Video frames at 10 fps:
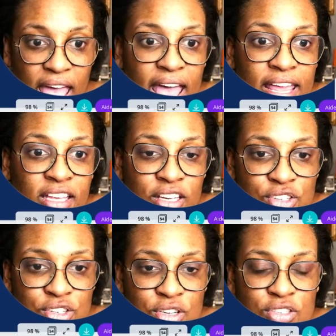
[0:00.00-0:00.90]
and
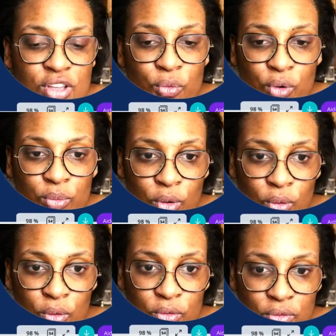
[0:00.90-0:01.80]
just
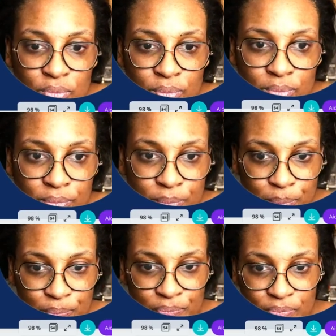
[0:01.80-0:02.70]
remove
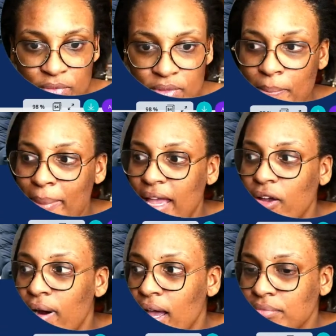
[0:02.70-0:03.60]
the
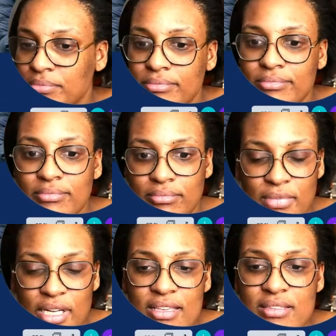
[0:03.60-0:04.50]
background.
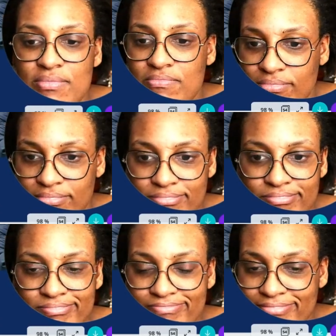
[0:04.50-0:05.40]
It's
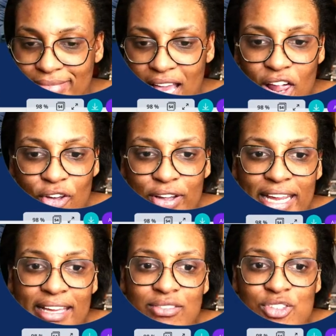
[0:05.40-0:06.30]

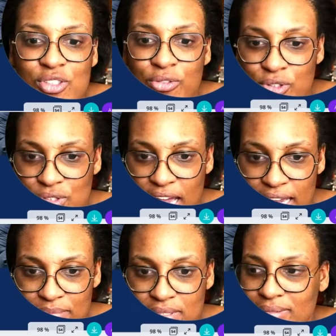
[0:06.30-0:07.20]
loading just a few
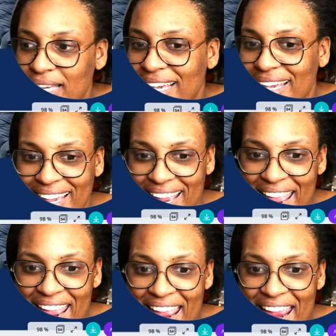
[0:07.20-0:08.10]
times.
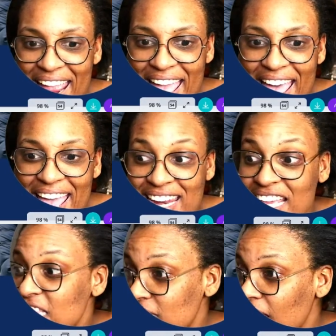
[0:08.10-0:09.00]
And
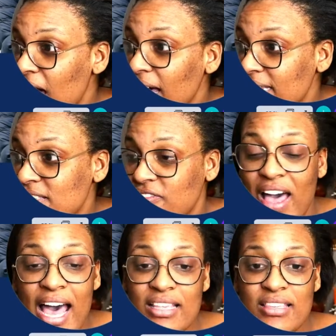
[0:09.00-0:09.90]
it's as
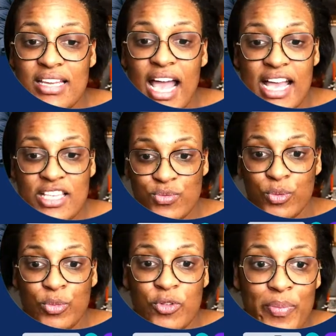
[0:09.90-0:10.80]
fast as
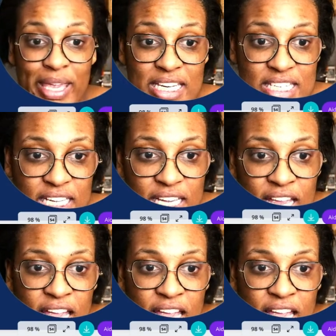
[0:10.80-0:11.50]
remove BG.